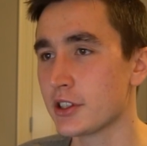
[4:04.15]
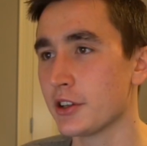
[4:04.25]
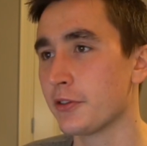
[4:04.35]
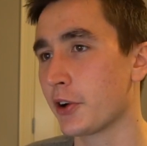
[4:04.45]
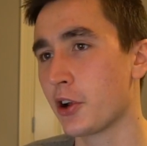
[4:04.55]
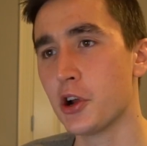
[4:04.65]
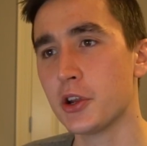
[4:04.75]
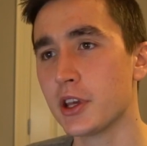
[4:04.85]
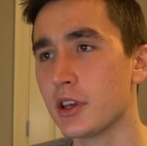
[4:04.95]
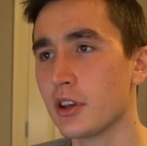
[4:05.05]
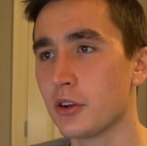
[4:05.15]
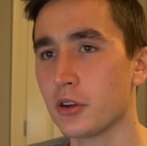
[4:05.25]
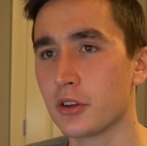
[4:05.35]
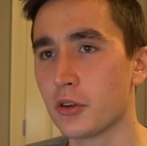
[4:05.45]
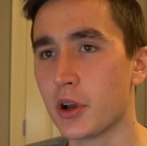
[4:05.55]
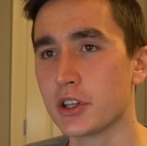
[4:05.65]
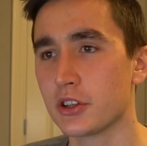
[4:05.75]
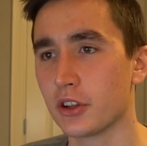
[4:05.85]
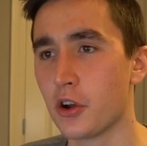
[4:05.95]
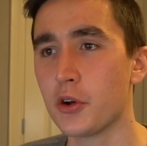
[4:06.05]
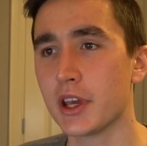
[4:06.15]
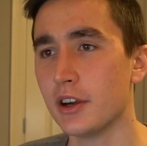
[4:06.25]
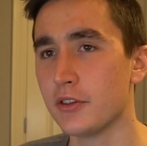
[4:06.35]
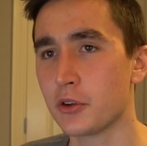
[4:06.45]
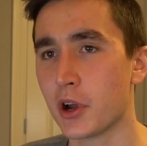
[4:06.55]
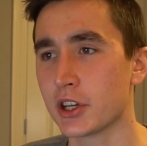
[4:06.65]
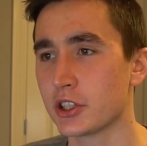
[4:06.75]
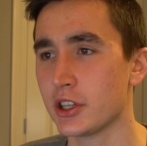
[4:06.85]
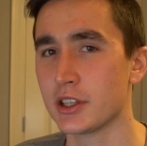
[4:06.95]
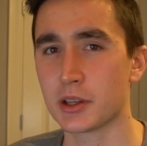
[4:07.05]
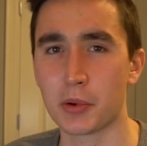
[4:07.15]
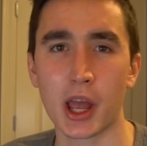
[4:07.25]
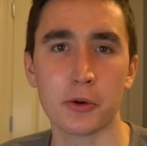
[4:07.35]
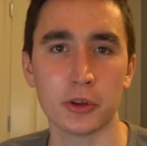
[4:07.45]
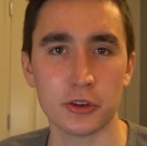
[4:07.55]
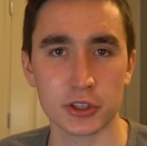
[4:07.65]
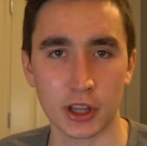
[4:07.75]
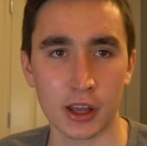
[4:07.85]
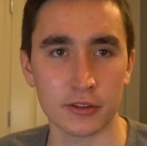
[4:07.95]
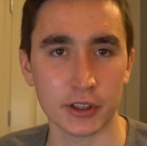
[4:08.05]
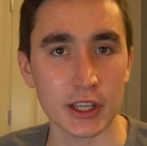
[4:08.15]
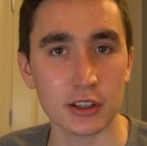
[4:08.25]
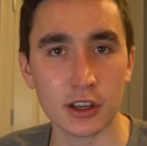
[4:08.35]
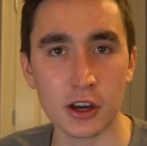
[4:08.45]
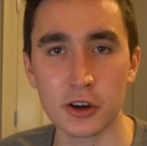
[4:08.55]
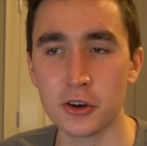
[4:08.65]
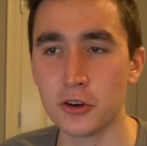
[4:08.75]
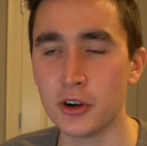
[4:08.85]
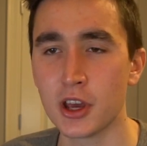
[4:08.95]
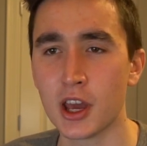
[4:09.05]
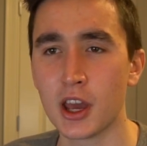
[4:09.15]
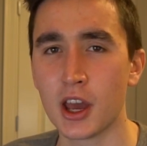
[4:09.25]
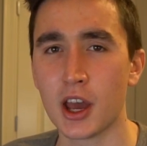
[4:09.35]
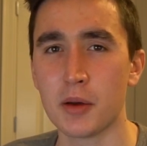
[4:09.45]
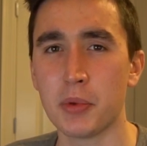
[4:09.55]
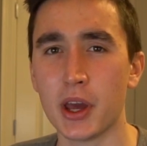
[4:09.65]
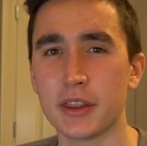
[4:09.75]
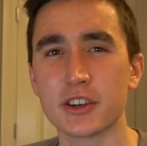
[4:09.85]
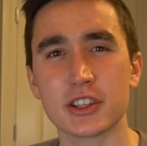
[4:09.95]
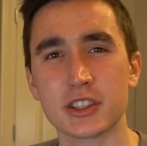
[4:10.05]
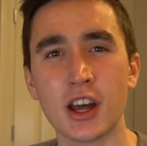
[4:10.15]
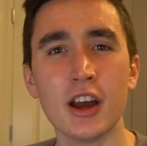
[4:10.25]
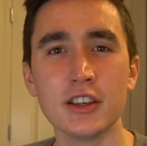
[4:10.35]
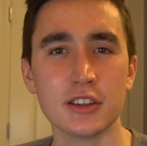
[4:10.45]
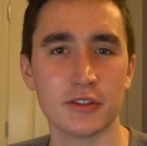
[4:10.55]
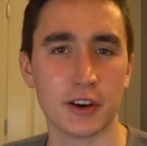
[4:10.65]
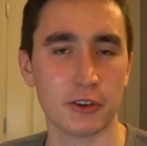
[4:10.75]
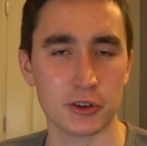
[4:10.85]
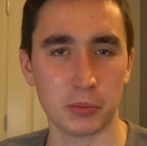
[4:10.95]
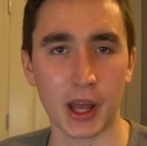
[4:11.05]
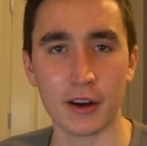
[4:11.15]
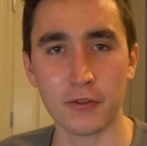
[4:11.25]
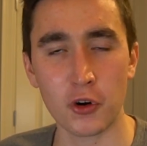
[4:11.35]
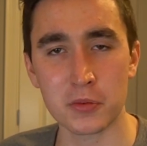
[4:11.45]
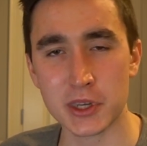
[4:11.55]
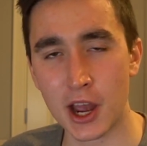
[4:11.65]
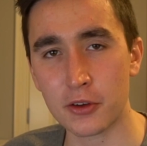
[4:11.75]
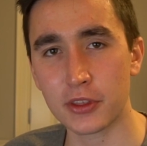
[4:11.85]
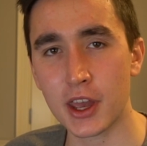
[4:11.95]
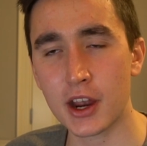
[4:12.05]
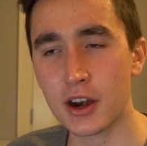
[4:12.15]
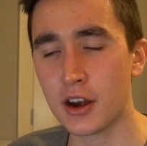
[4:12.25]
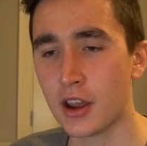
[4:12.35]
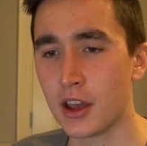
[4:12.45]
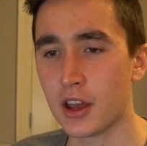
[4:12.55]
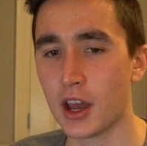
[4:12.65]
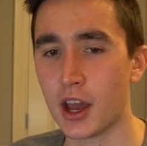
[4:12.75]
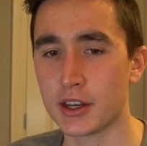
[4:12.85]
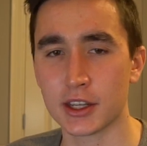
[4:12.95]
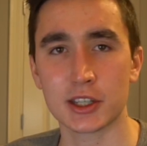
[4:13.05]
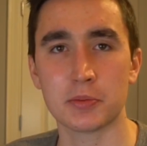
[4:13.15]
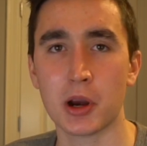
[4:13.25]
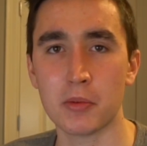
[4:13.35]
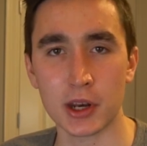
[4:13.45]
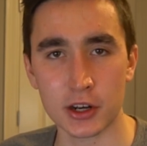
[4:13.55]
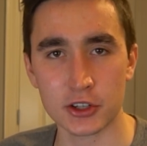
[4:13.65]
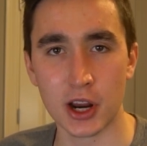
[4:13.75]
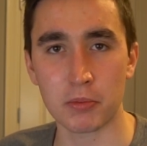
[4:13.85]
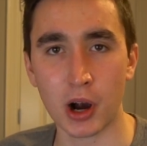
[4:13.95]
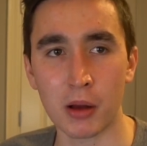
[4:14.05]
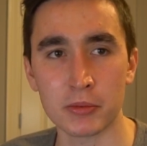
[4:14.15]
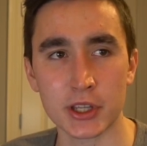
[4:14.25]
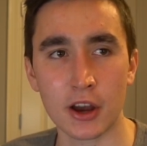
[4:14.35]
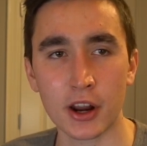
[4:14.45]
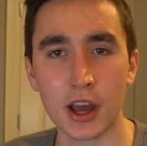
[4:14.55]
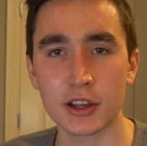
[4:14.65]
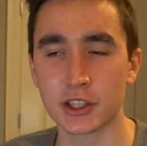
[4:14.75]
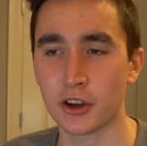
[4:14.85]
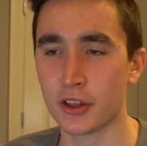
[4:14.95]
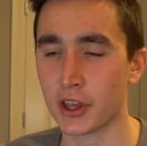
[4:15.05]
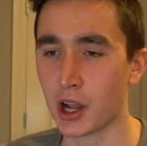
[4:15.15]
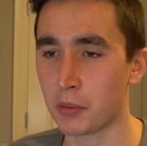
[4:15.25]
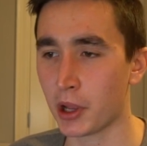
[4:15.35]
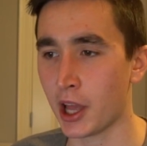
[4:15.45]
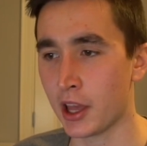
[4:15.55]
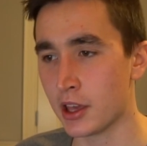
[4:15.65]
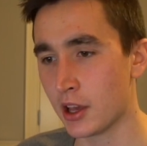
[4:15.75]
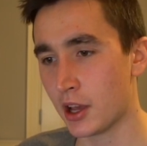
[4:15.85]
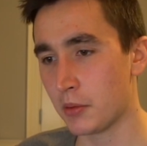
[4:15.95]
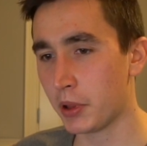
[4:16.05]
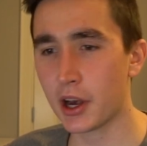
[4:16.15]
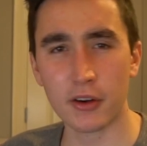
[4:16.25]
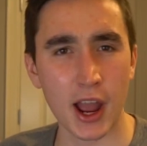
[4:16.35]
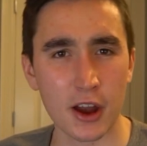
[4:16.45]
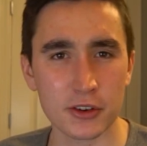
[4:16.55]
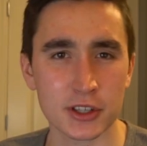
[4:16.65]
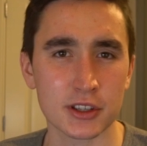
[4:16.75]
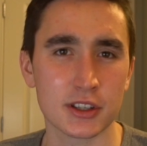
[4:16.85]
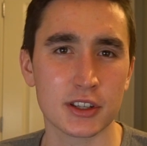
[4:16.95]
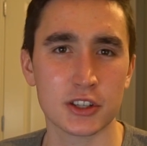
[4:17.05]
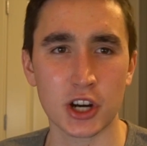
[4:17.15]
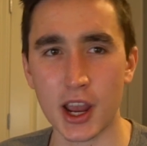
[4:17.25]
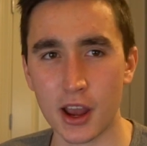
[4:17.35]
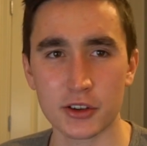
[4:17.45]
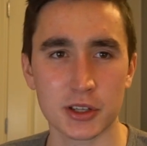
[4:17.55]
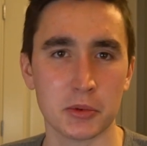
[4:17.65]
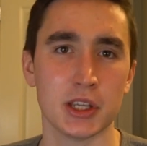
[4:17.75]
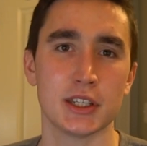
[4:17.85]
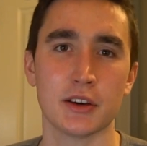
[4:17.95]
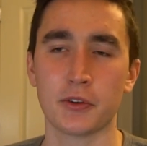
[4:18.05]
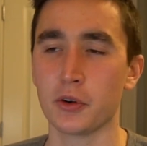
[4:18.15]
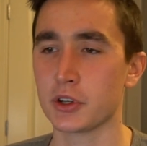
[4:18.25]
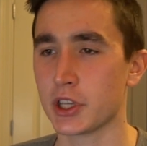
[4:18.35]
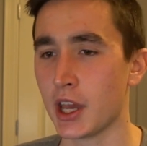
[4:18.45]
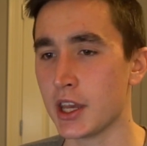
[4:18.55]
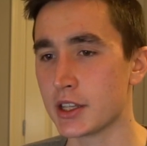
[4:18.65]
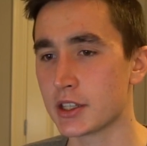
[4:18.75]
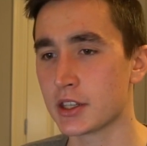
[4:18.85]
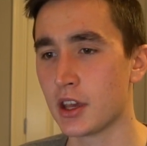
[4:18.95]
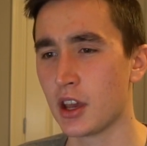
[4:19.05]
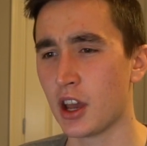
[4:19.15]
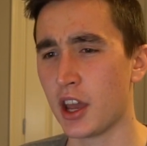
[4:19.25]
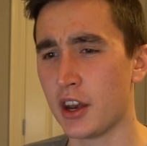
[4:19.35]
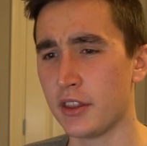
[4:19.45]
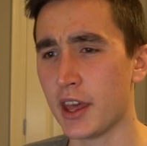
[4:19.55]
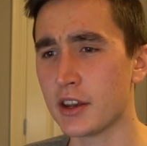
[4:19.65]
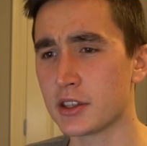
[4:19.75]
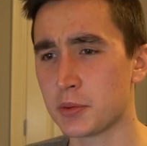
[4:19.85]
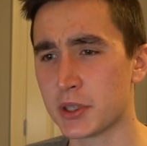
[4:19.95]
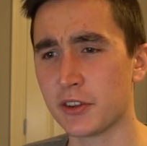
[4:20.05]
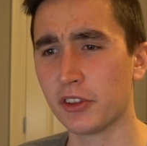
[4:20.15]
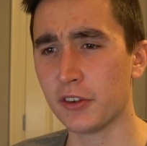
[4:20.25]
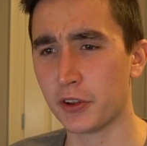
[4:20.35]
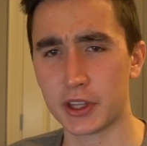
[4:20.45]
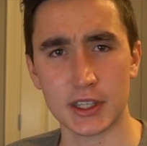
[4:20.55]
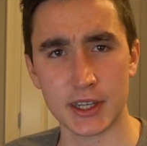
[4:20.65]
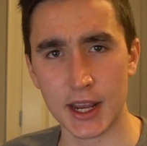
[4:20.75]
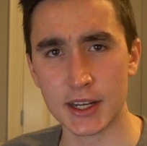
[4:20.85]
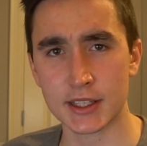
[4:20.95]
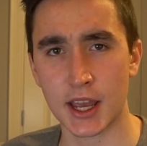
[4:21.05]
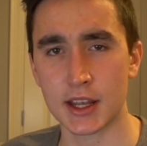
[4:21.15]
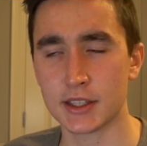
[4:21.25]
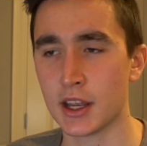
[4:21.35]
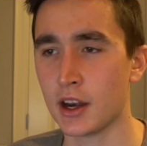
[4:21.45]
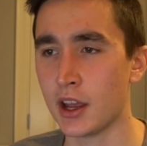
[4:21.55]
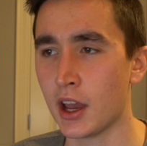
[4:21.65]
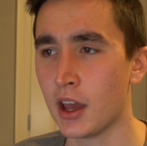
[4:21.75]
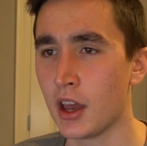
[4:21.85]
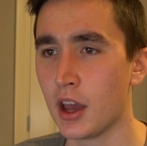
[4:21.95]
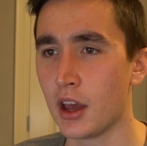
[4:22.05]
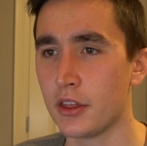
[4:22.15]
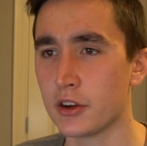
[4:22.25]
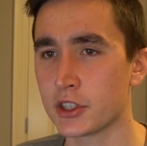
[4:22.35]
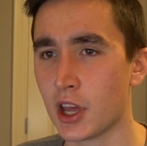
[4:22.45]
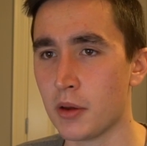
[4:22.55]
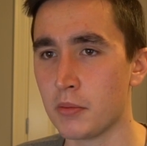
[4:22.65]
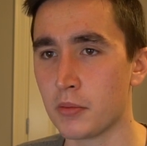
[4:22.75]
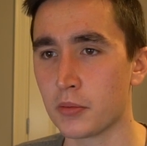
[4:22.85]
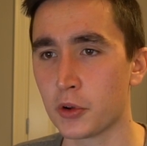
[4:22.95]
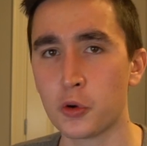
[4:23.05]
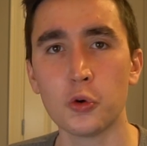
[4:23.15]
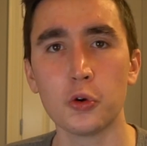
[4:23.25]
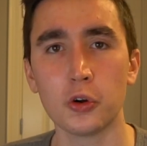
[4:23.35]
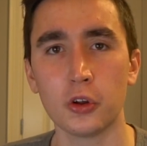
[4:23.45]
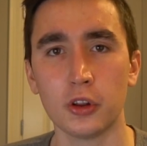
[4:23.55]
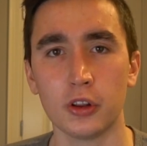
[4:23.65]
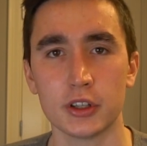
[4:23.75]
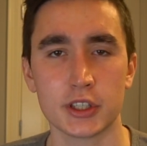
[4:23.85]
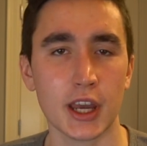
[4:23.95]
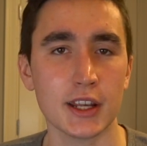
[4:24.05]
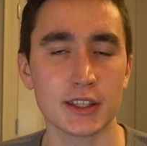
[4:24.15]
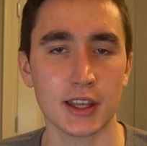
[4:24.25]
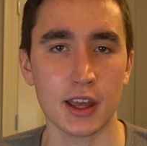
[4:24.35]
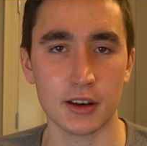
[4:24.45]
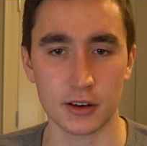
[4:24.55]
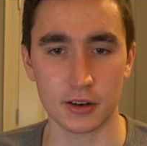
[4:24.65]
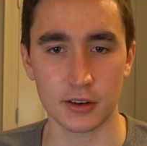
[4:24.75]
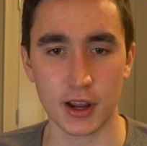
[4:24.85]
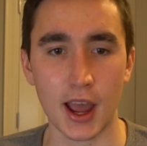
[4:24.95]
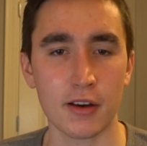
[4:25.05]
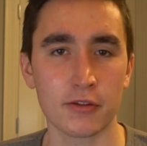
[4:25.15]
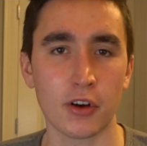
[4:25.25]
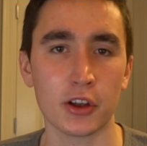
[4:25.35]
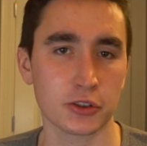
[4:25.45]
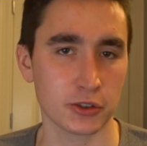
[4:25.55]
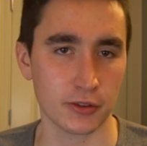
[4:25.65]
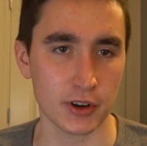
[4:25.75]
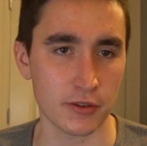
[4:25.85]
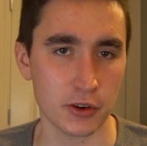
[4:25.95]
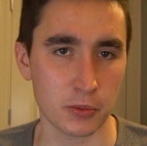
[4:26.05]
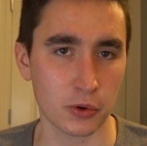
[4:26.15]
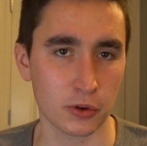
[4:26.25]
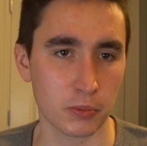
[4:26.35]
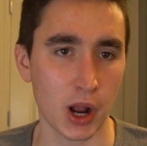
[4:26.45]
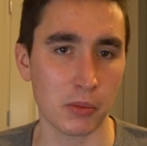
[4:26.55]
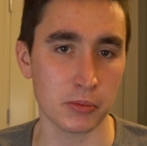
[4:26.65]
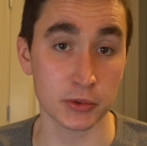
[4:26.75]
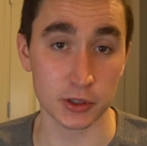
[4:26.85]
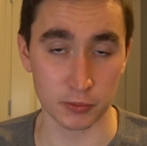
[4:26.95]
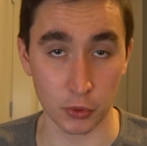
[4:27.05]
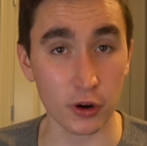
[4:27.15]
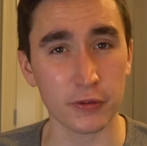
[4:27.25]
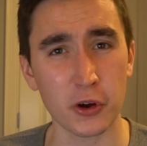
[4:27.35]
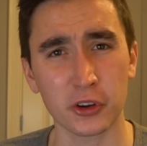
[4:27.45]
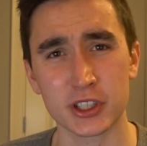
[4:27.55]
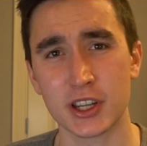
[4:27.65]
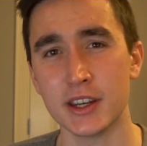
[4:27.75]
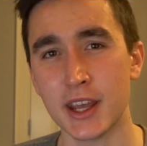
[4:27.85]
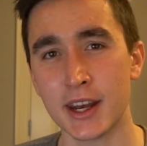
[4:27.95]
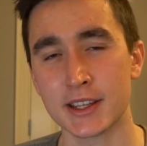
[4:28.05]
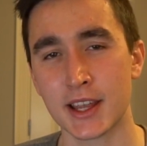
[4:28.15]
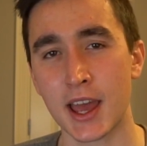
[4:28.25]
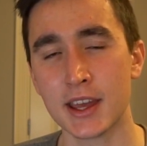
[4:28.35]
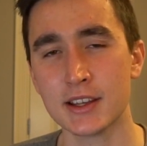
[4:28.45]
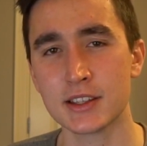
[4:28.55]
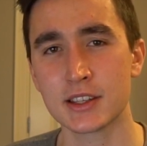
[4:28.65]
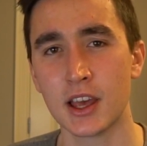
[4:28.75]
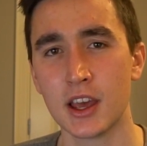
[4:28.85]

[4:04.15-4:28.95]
So for coding interview questions, I probably will use a lot of LeetCode, but there's tons of different platforms out there to experiment and try problems out on. So I think I'll probably play around, try out some of these different sites. And then specifically for the data science area, there's some cool sites that have all sorts of interview problems more focused on data science.